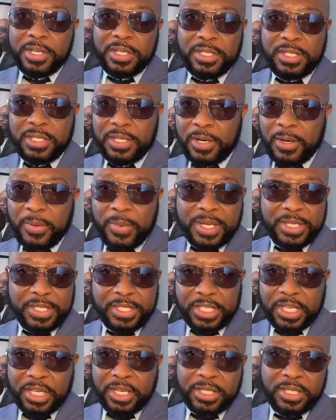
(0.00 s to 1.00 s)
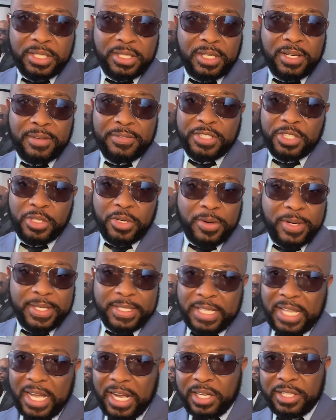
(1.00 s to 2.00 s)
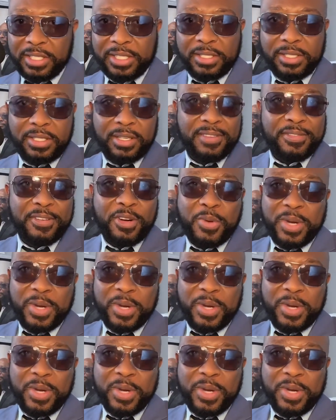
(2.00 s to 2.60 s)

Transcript: She always share our stuff. She always like our stuff.